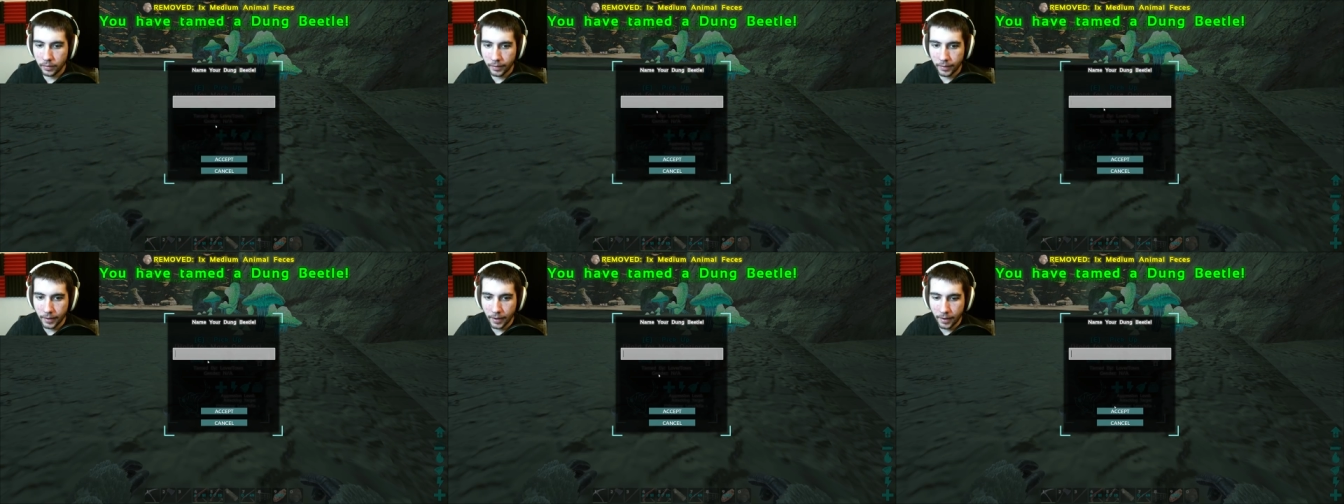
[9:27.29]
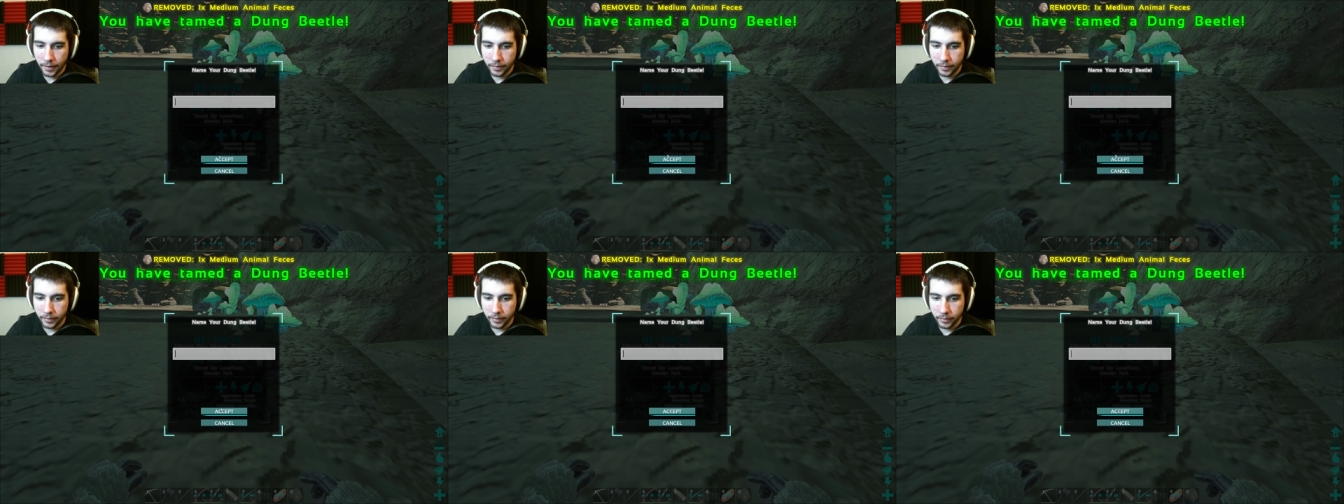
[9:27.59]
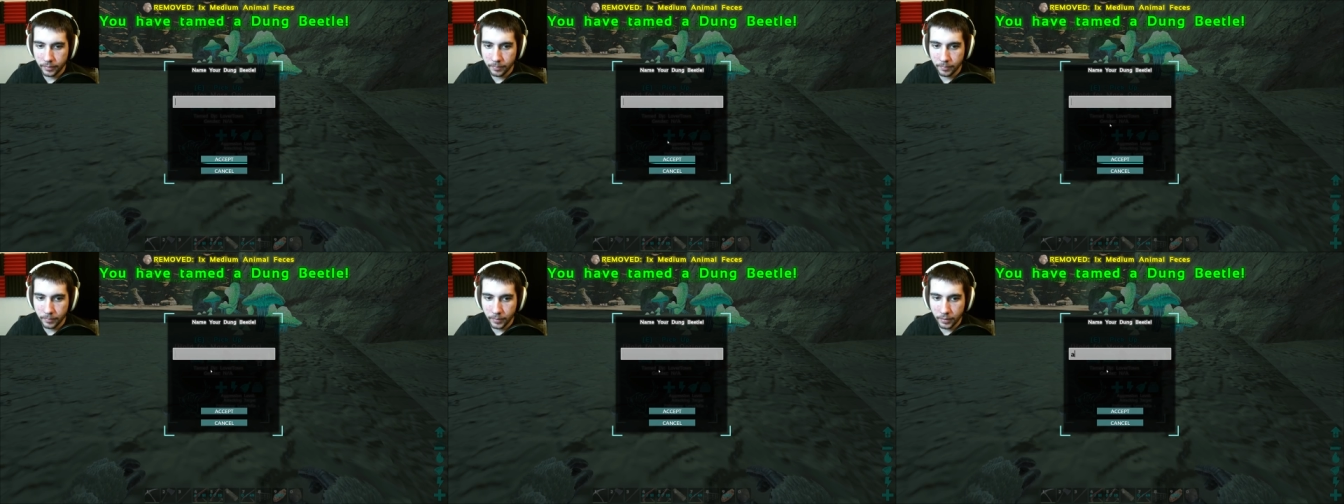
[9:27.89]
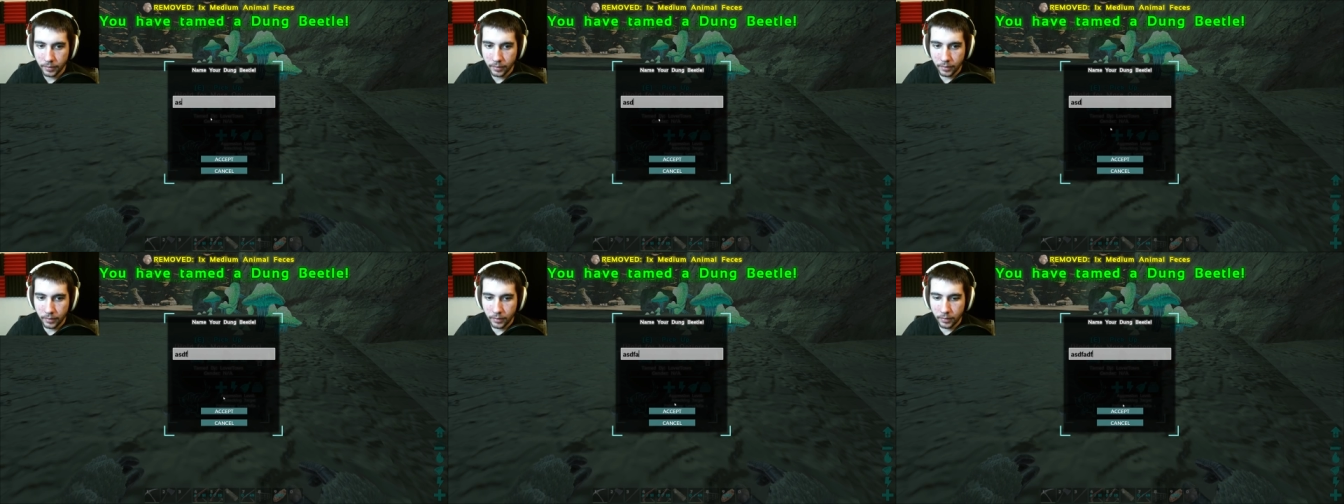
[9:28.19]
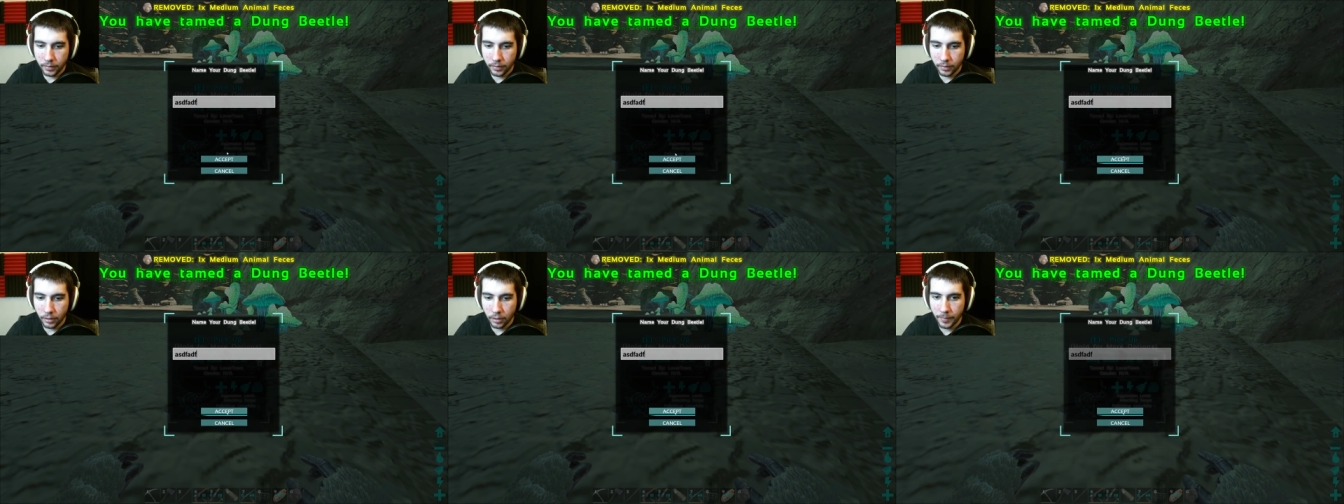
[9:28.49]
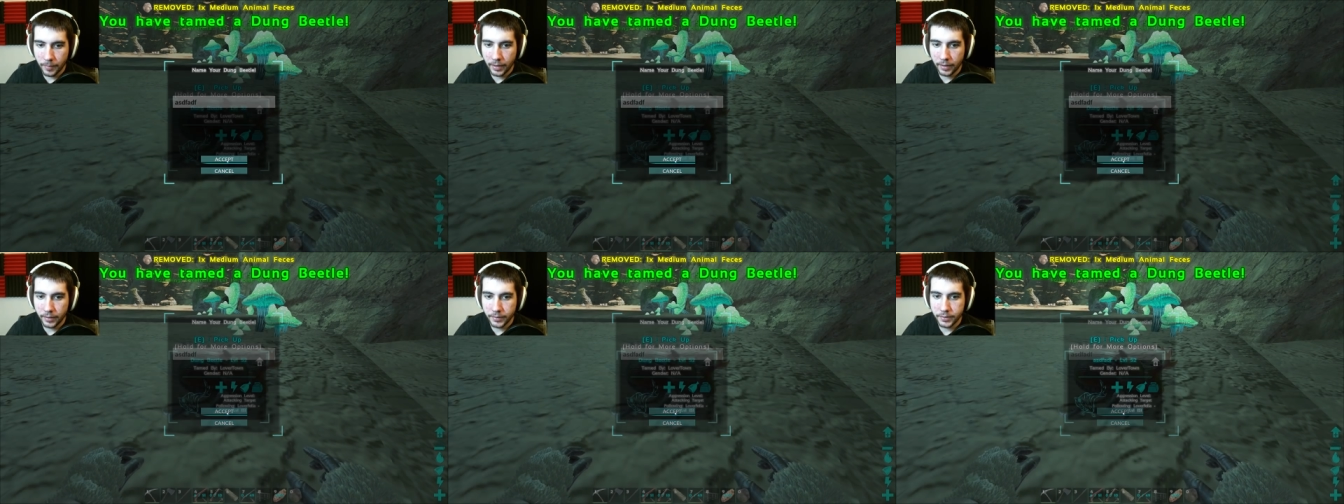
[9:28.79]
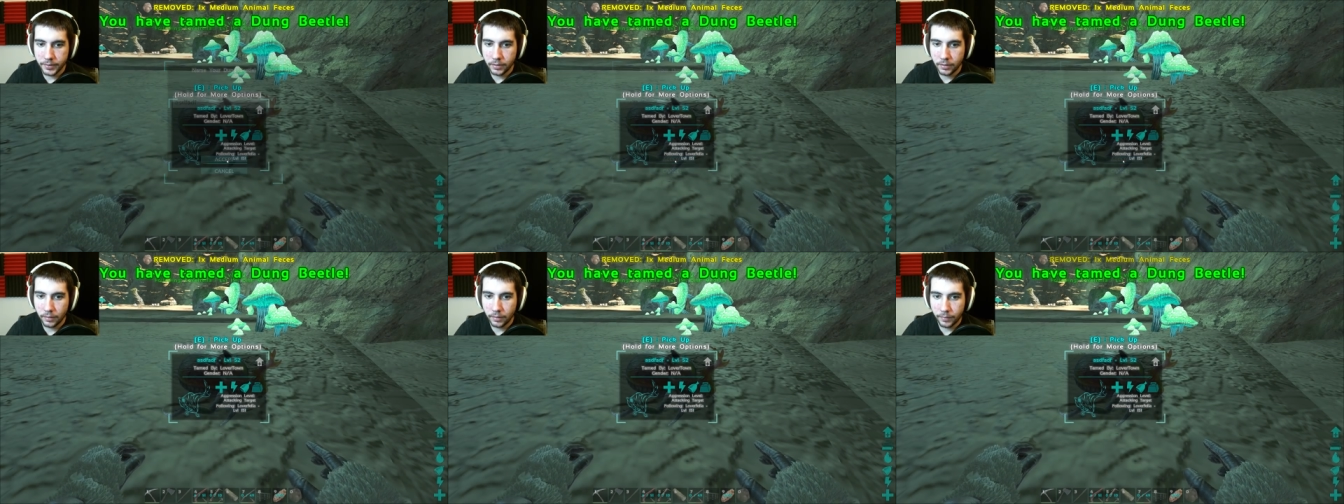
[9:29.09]
Got him! Call him
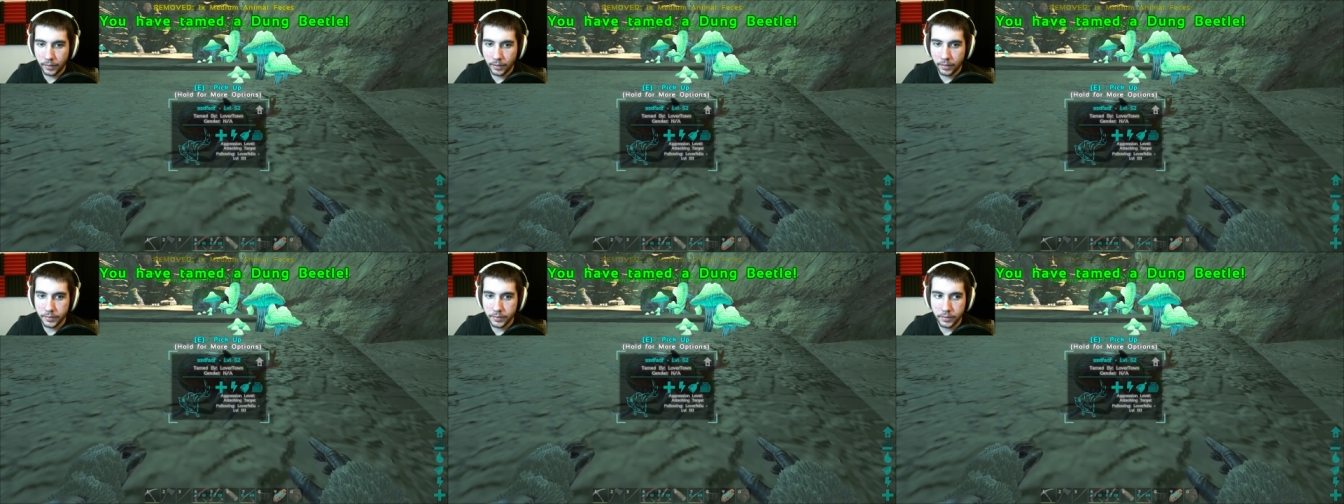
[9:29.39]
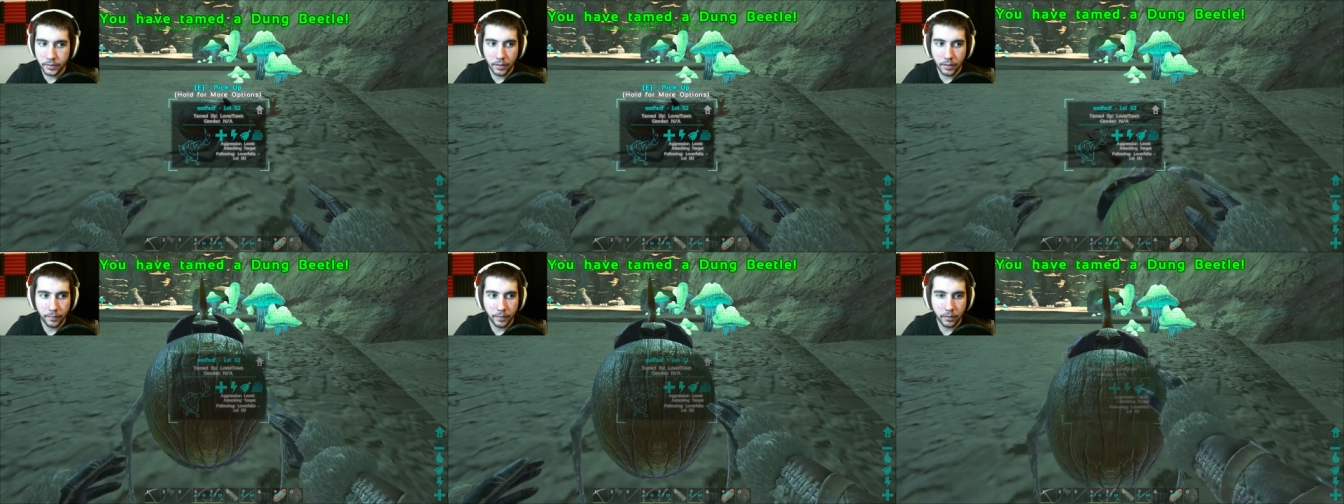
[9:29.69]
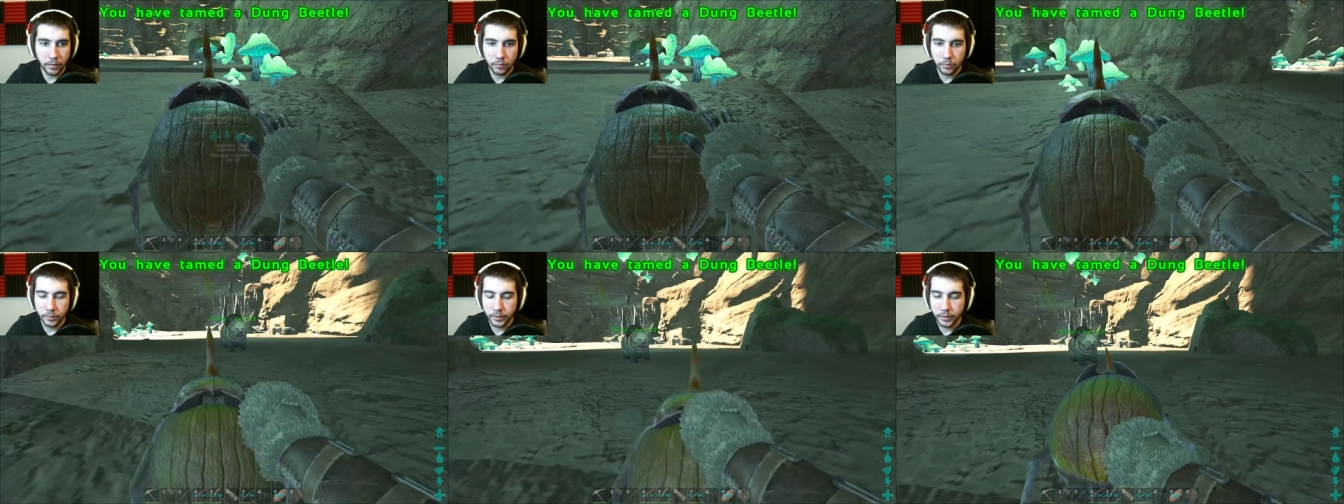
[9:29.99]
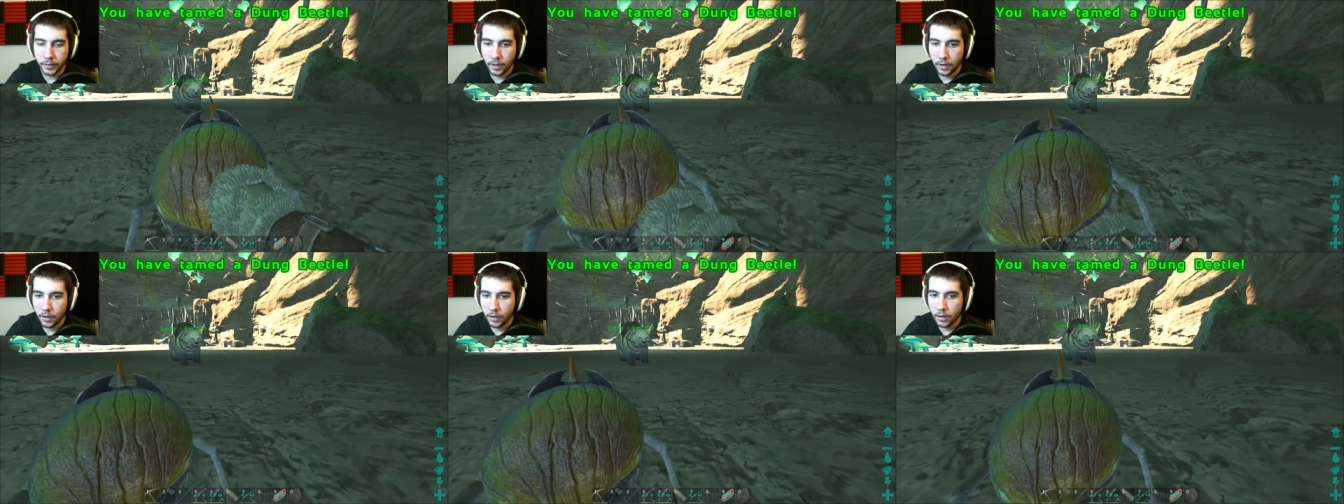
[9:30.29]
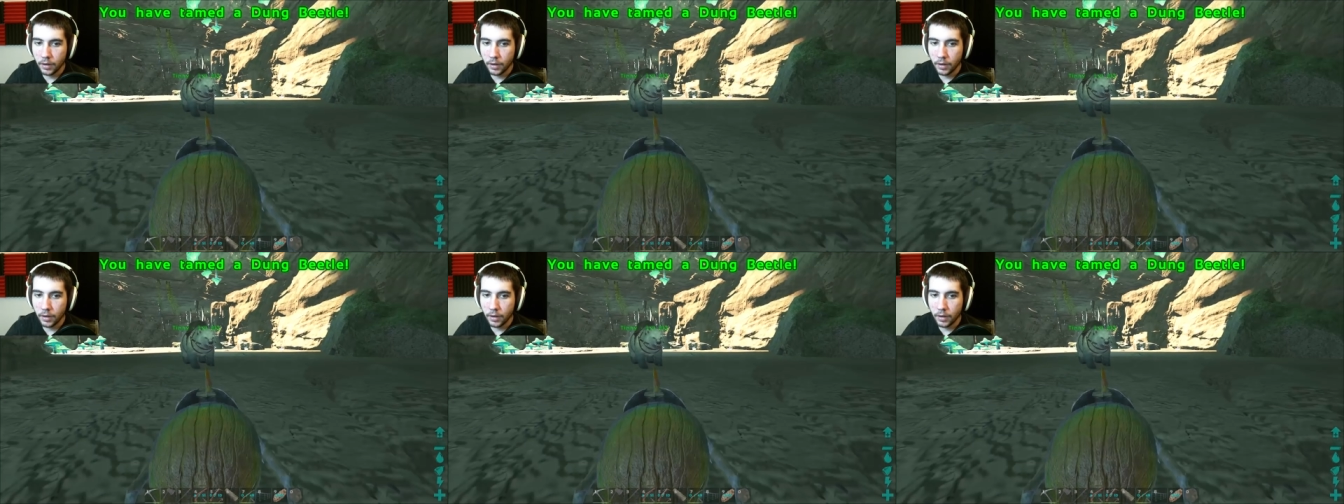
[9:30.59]
ASDF, ASDF, I don't really care.